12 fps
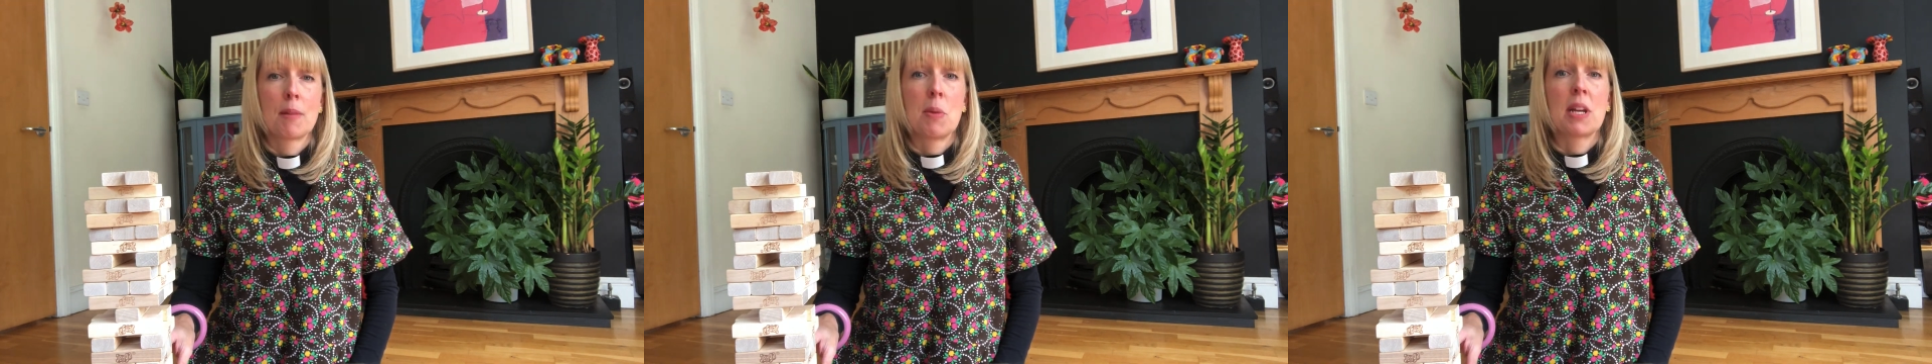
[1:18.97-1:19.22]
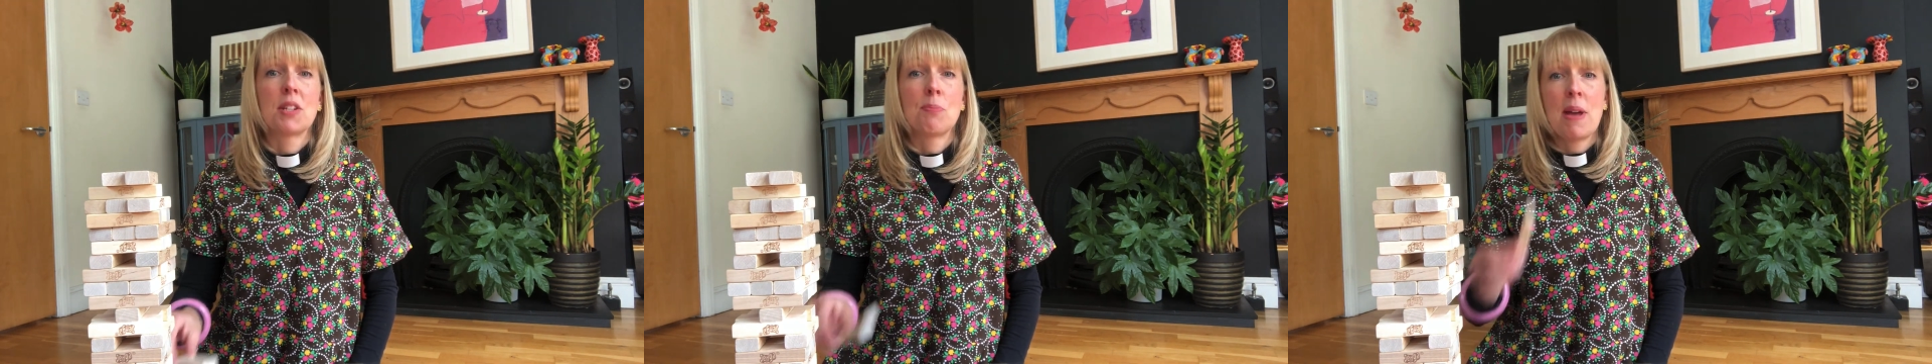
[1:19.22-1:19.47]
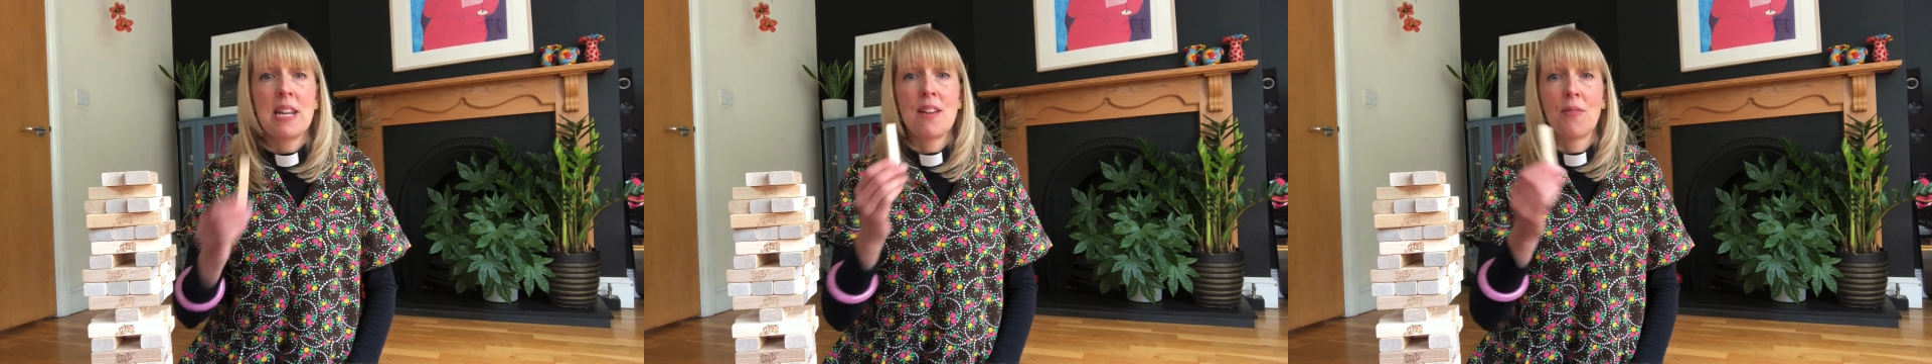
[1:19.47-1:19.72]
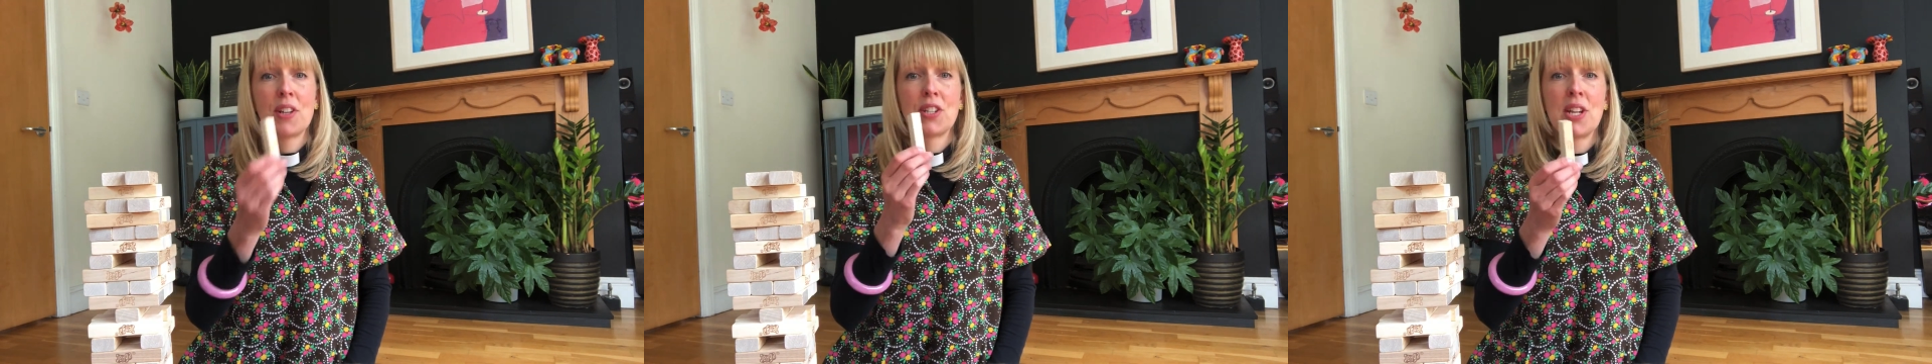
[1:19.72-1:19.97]
Because many
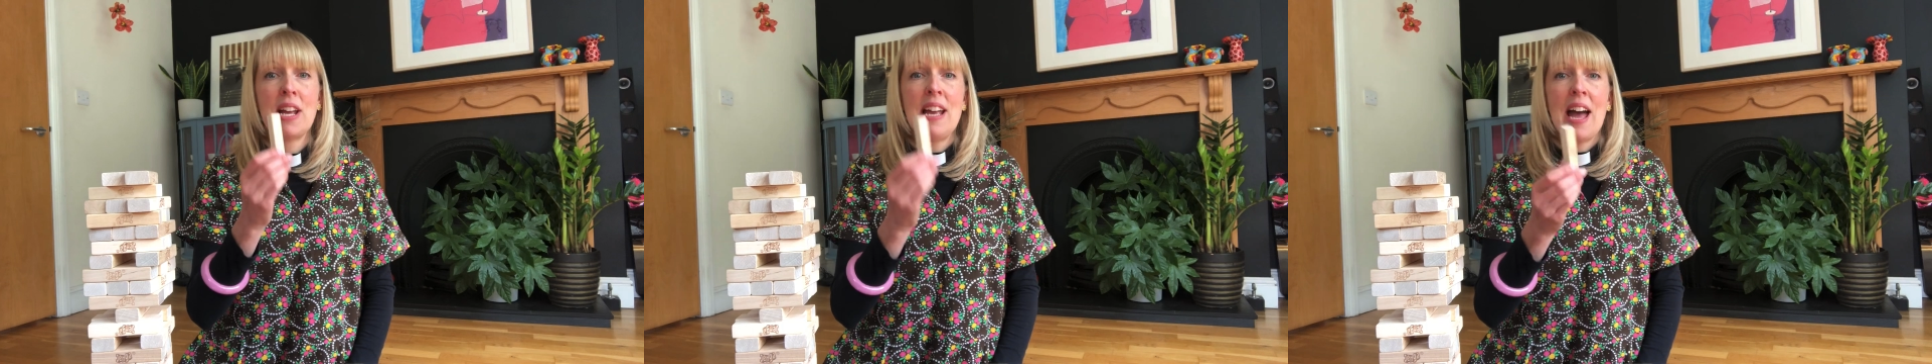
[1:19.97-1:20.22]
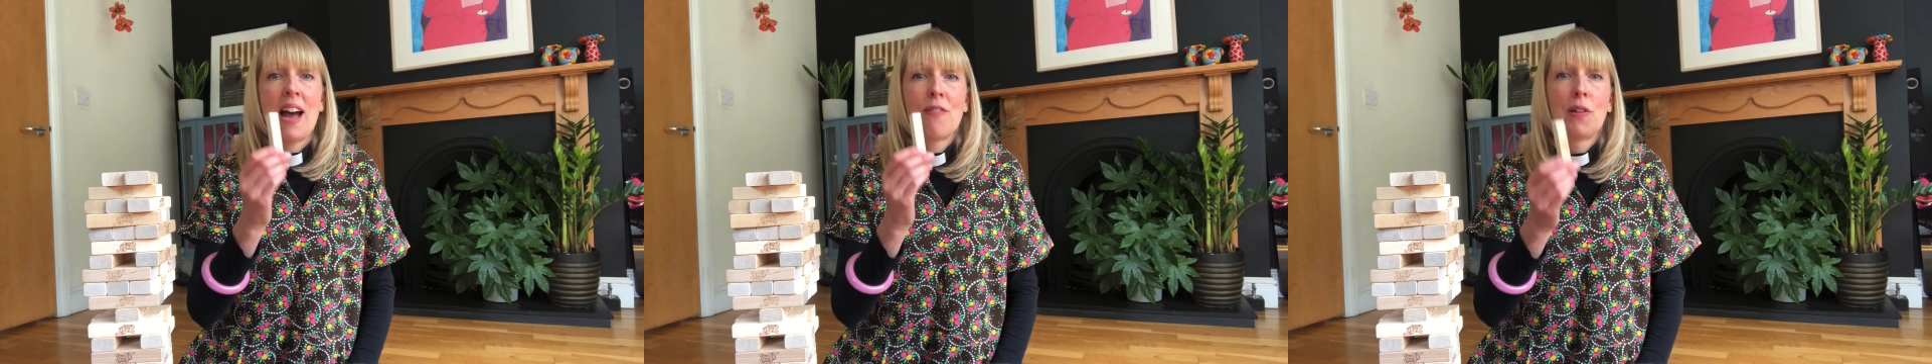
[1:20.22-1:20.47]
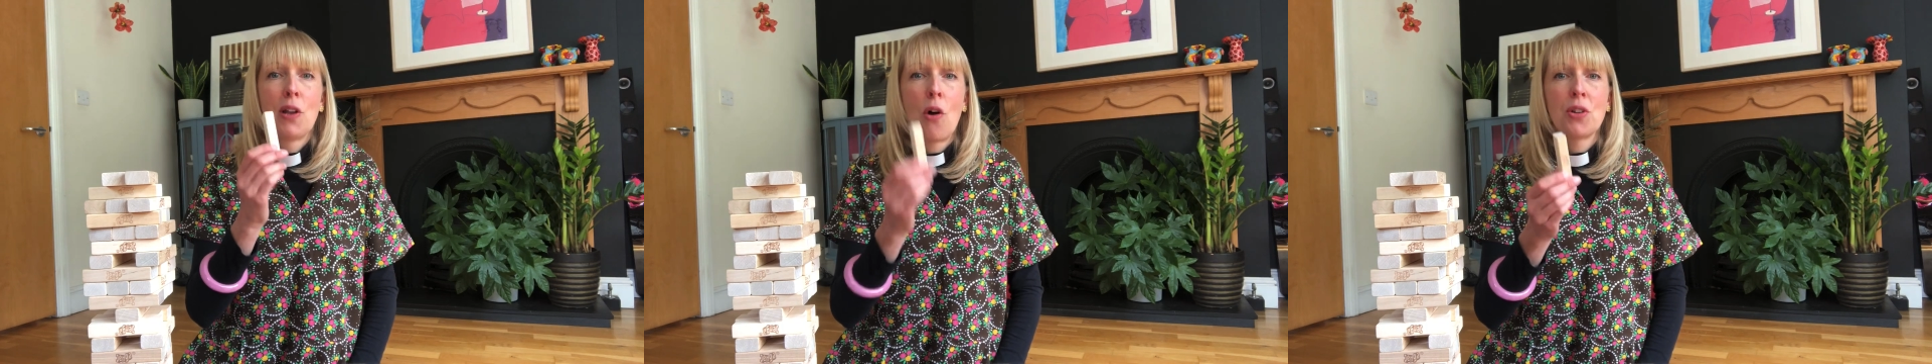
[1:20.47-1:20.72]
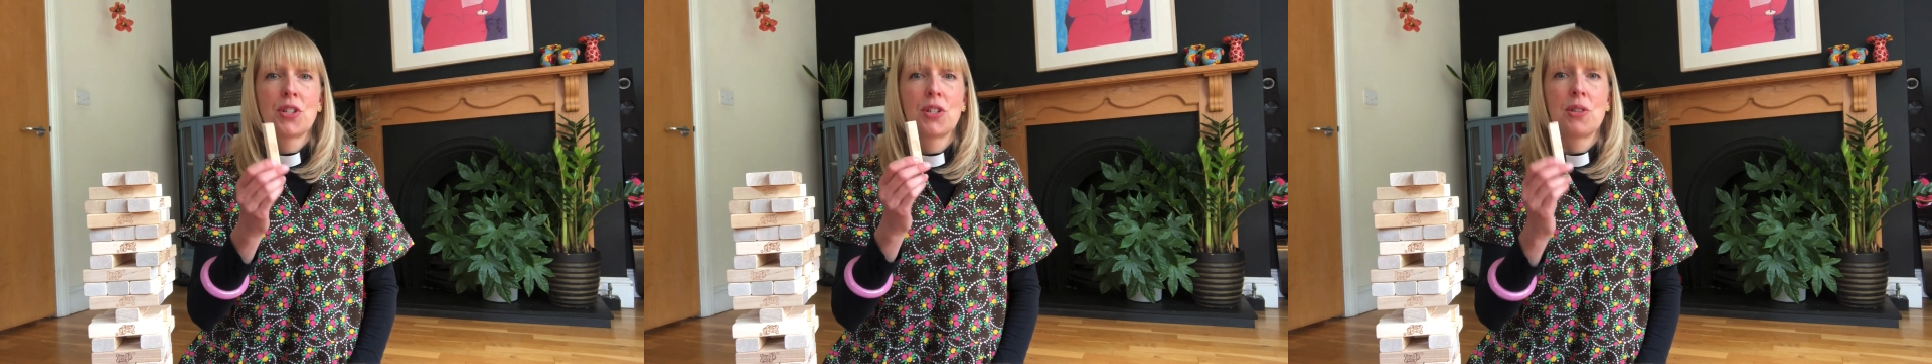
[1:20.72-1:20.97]
of us have
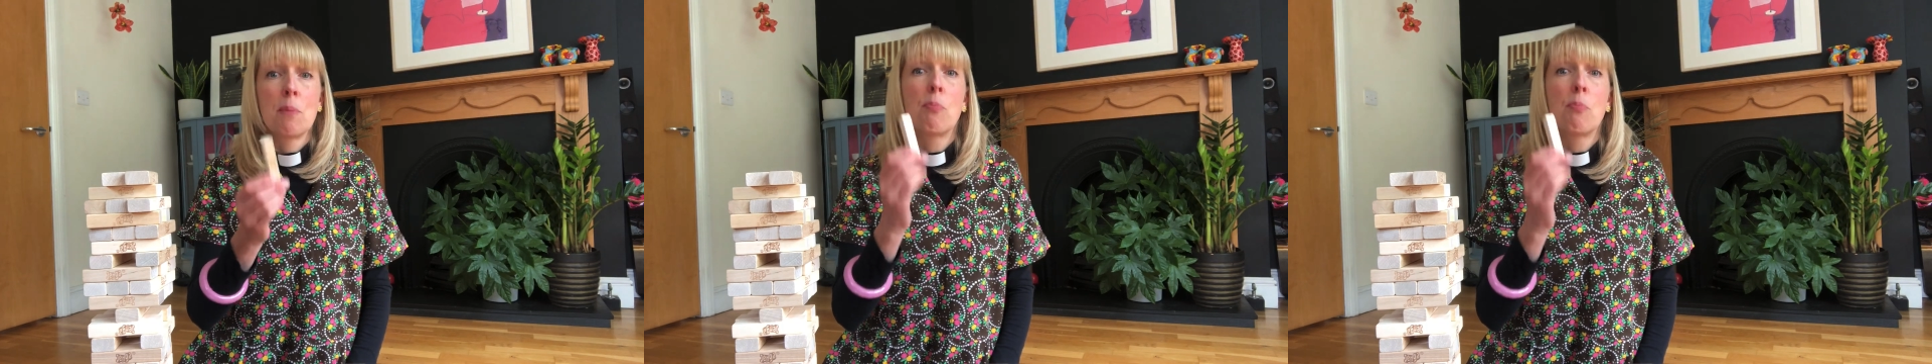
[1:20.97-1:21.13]
lost the